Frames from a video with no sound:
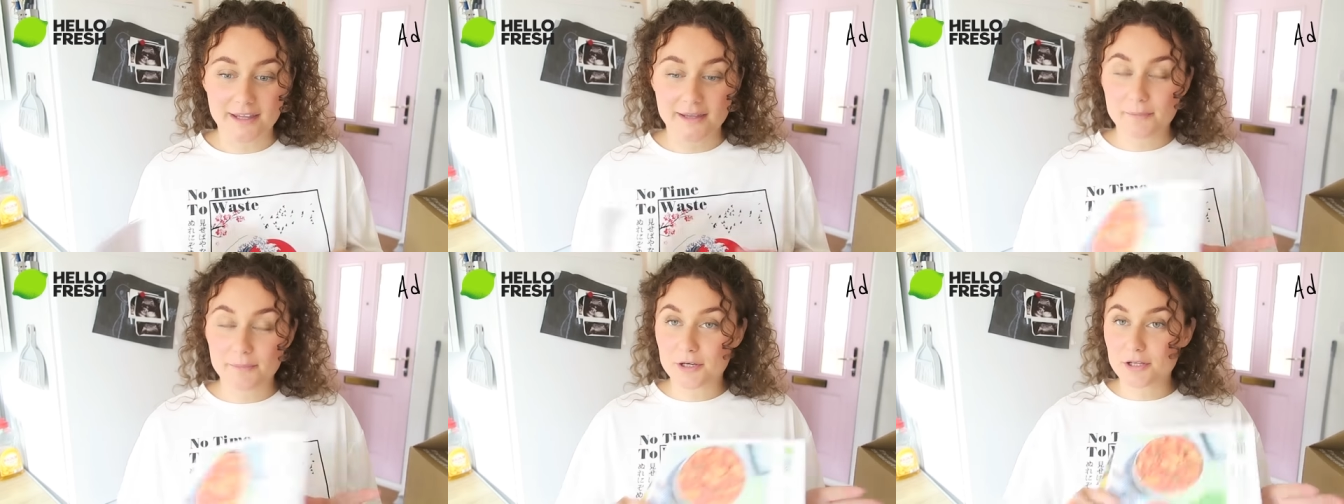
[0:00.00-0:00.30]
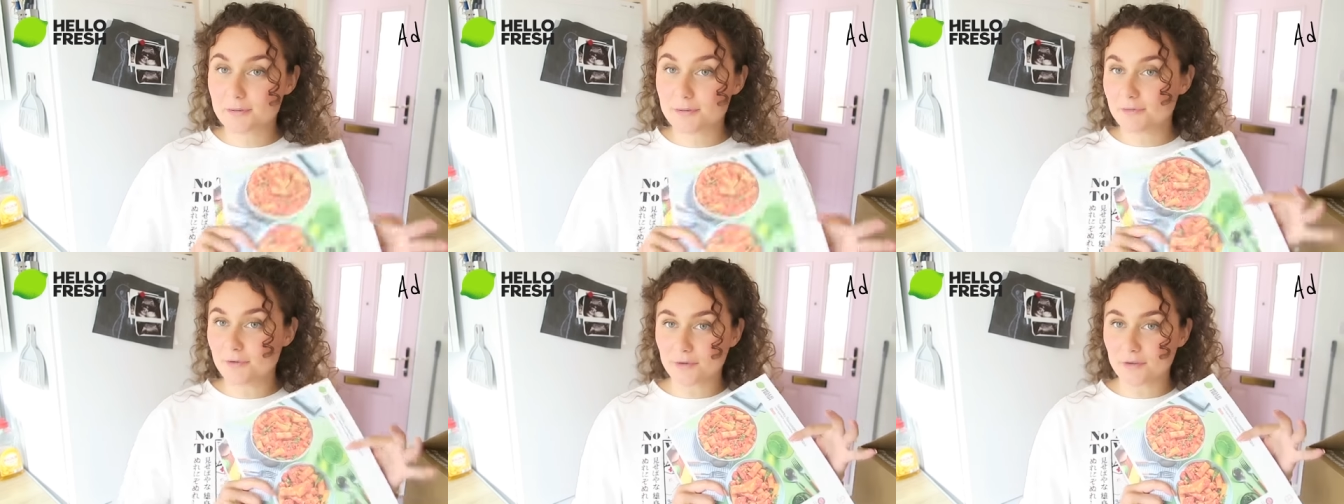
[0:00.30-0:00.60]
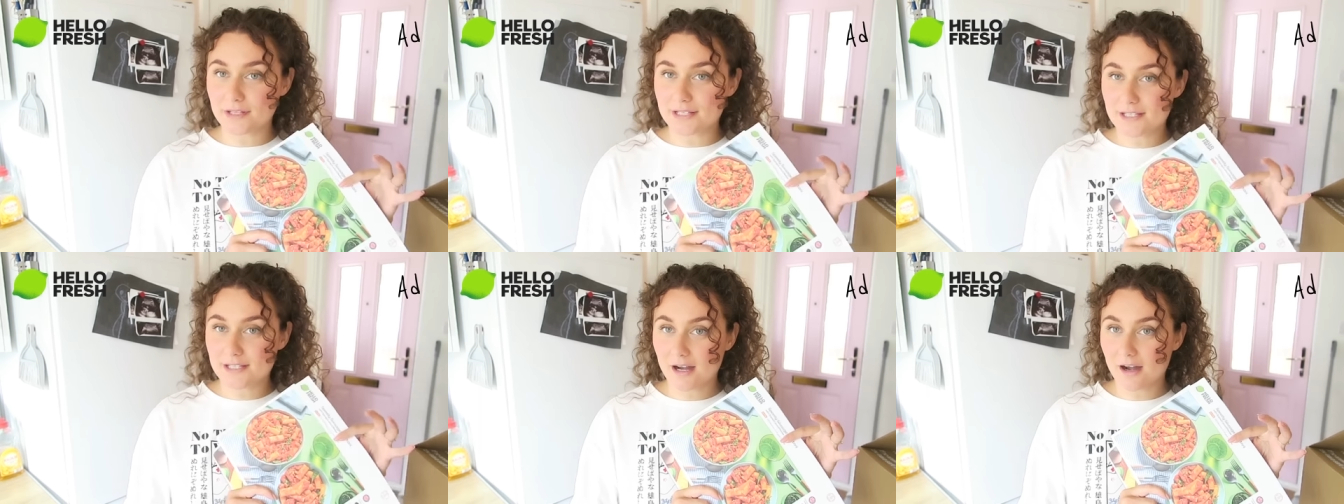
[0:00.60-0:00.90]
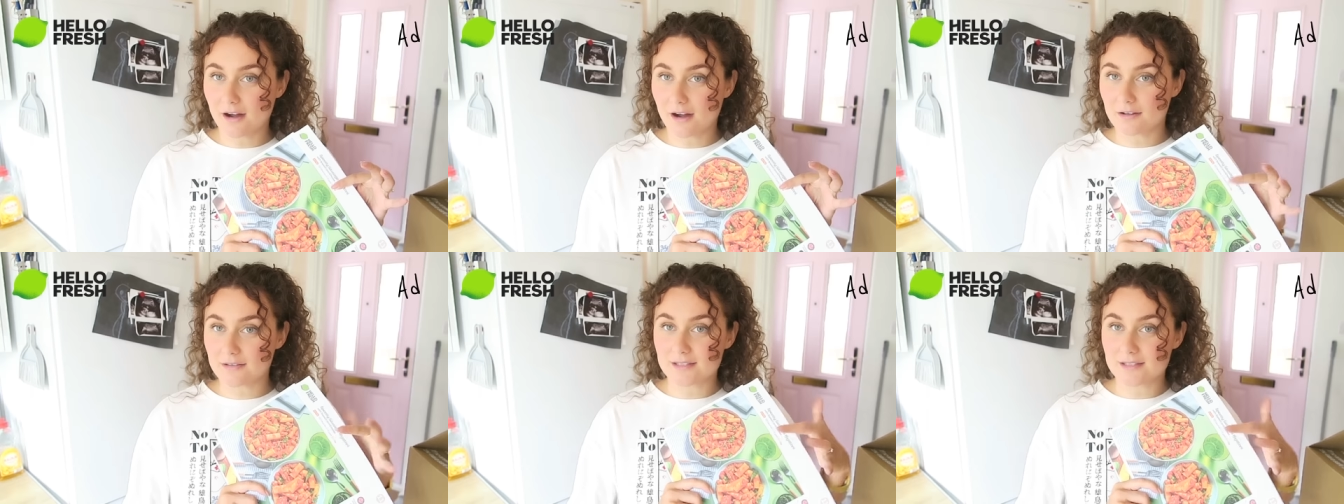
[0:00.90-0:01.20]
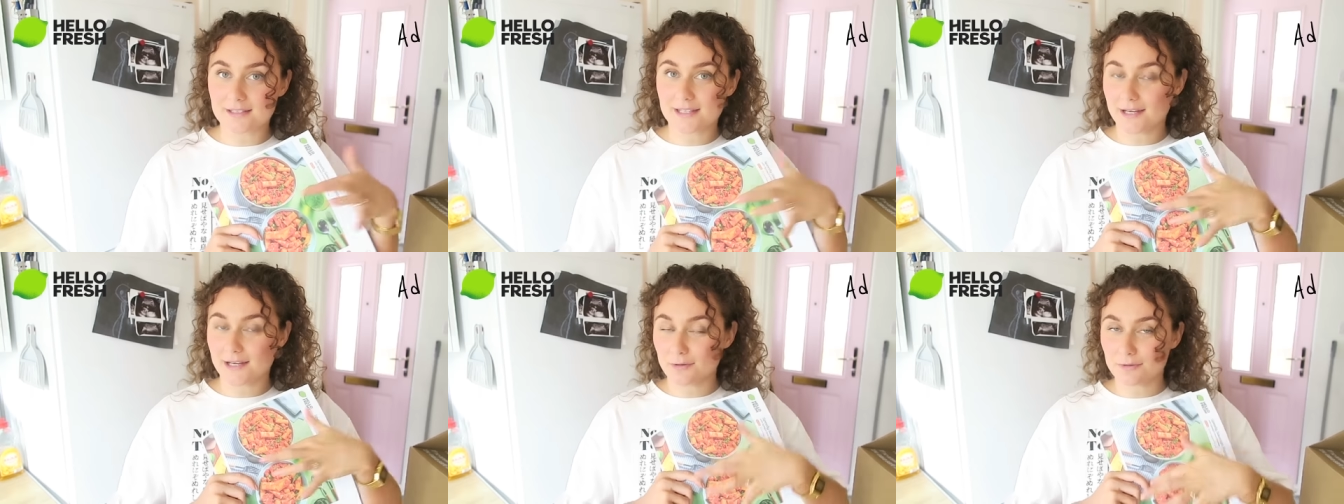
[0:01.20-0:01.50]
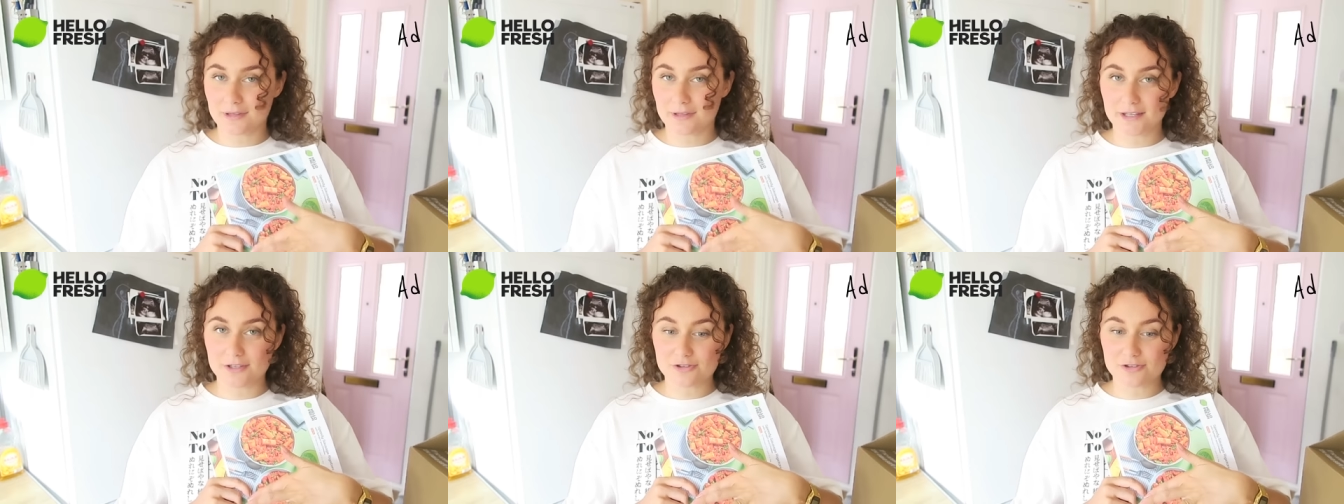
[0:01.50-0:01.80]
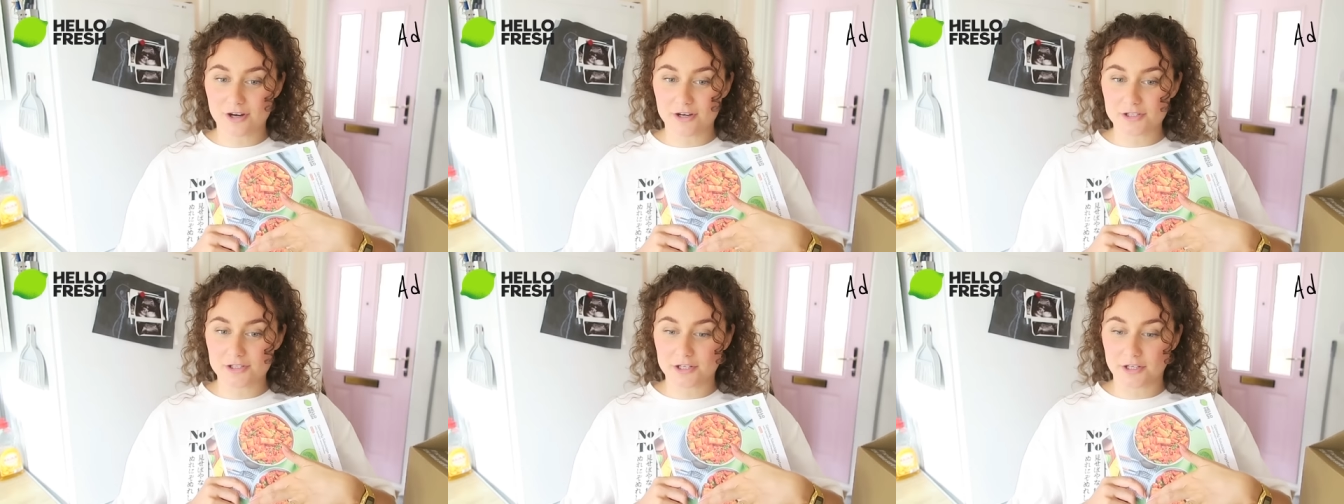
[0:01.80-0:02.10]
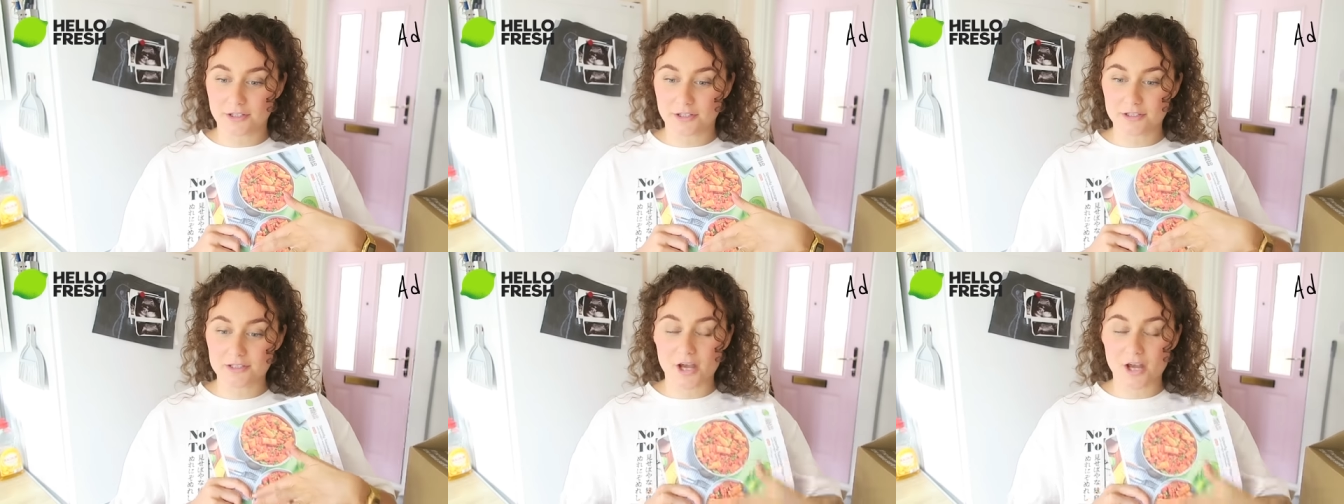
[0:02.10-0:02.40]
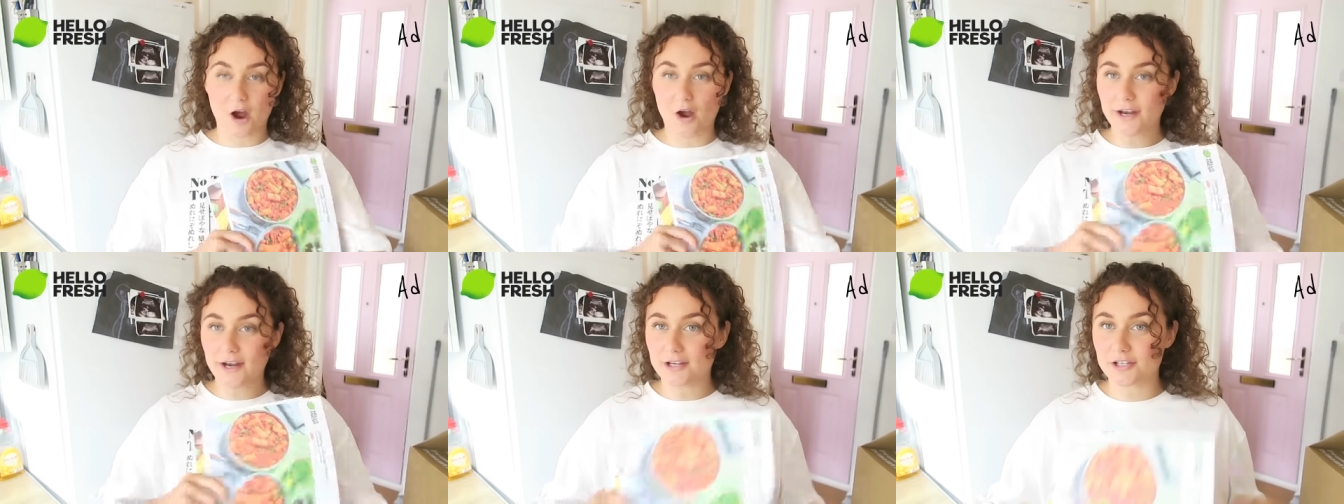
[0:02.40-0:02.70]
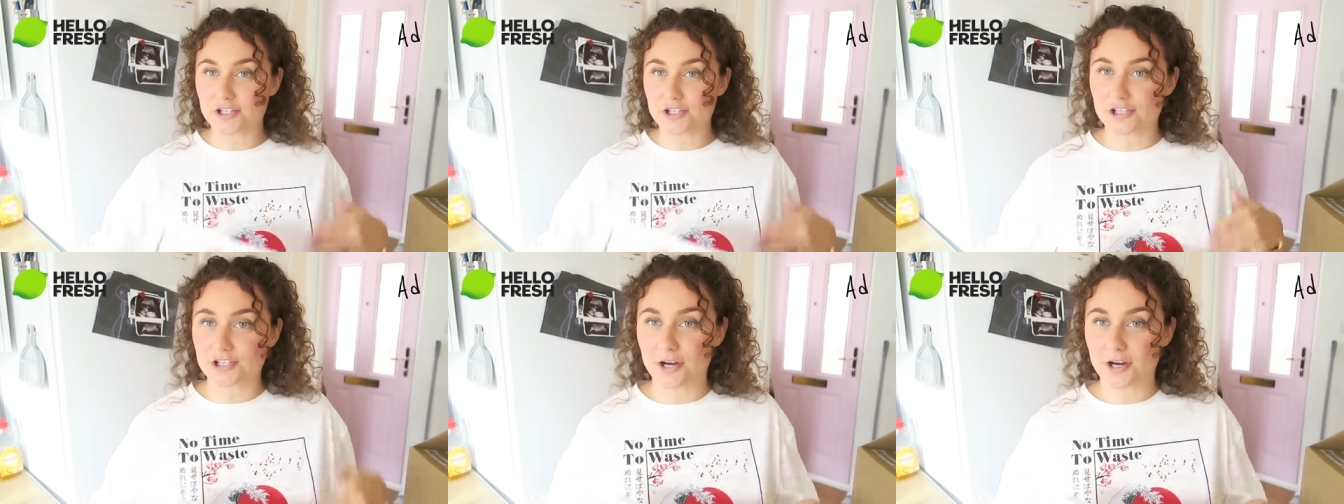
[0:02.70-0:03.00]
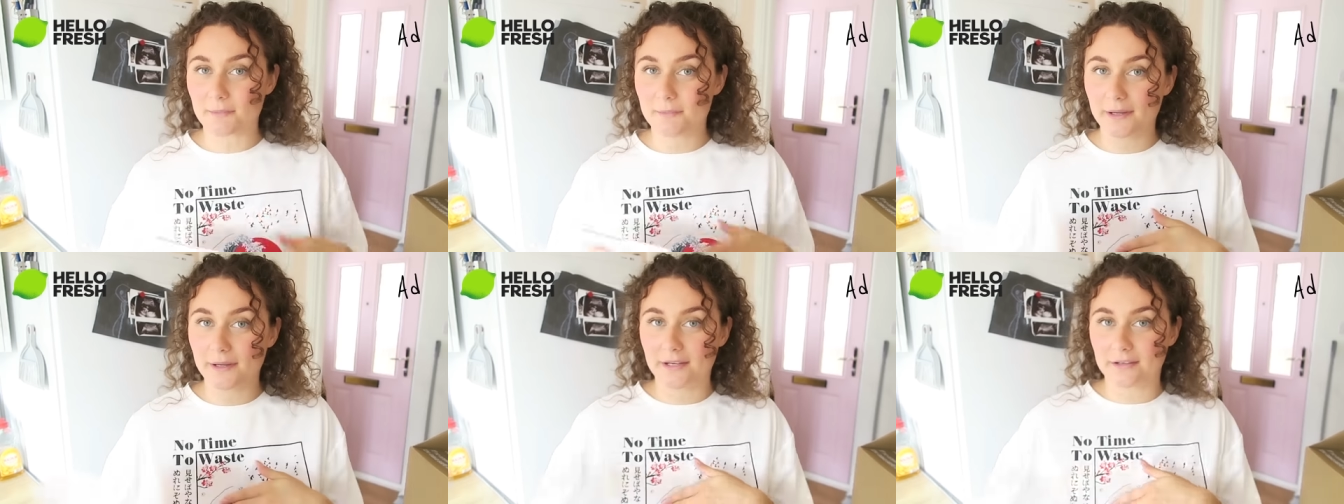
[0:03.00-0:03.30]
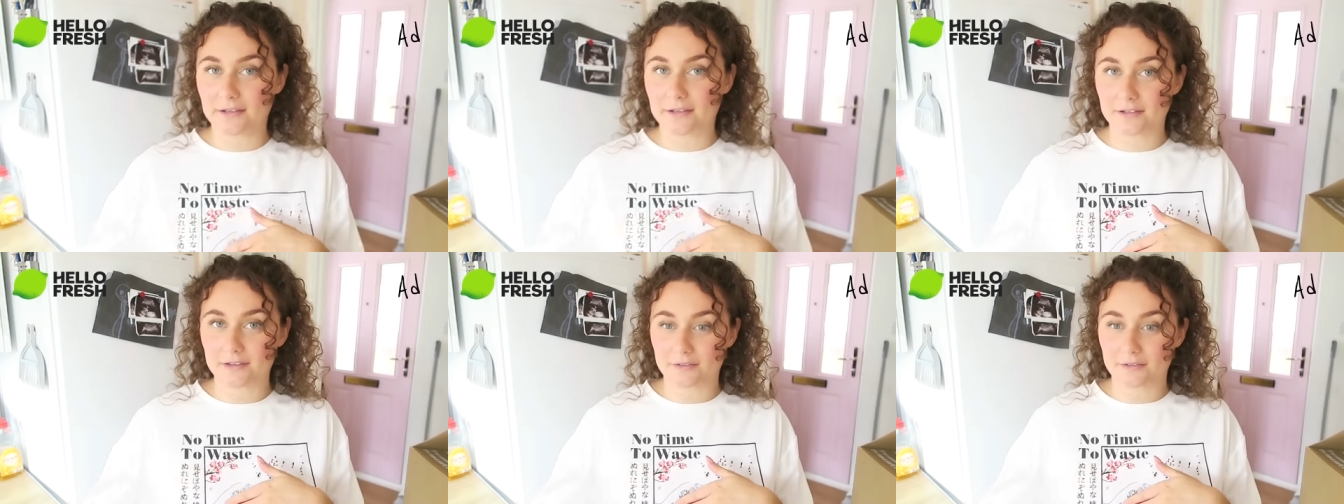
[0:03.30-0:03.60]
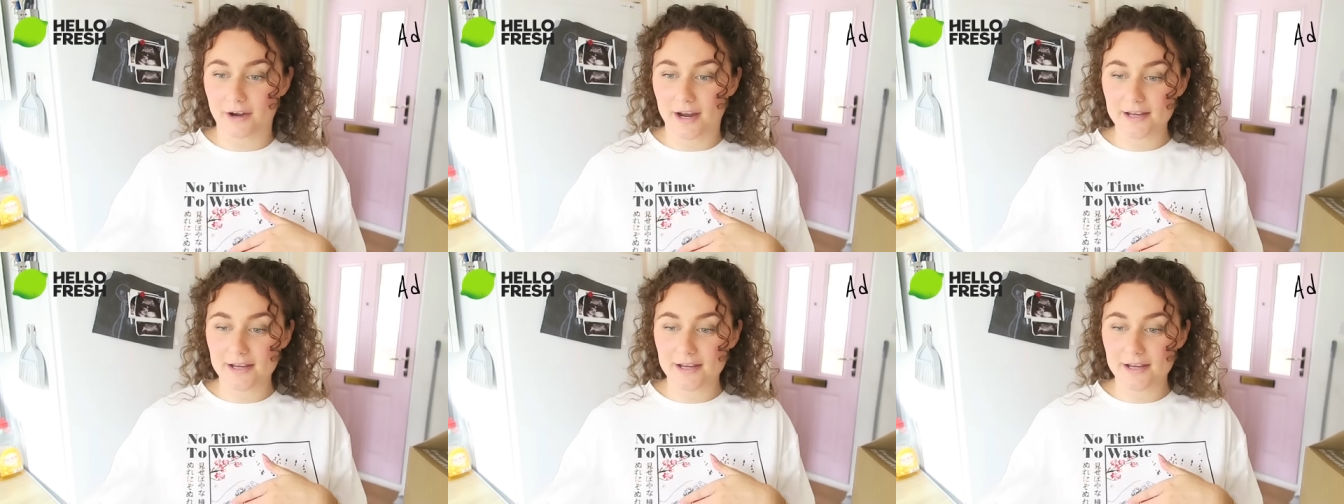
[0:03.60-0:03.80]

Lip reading: And then because we've got these cards that say all the instructions, I could just jump in and cook the